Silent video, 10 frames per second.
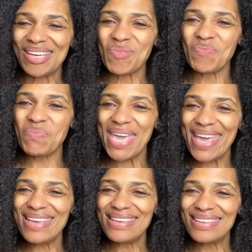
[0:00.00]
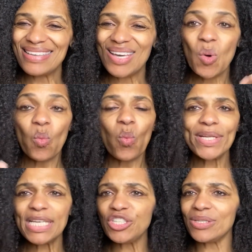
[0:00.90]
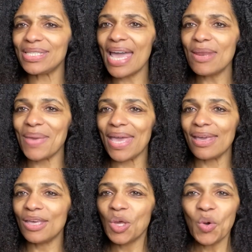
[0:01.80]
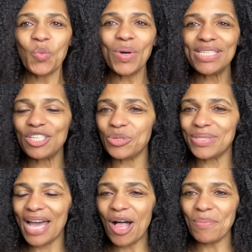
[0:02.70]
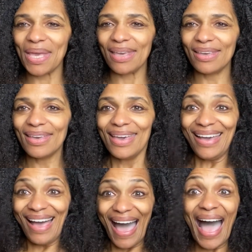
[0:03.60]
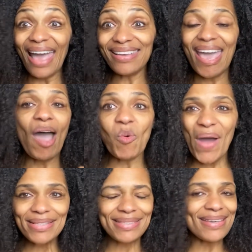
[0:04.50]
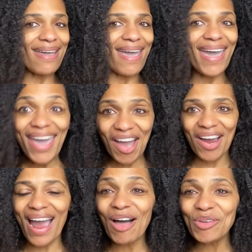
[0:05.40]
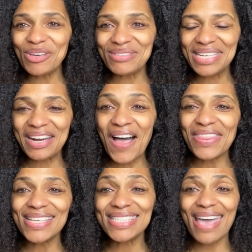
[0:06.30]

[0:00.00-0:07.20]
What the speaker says: me? What did you say to me? What did you tell me? I can't wait to hear how you did on this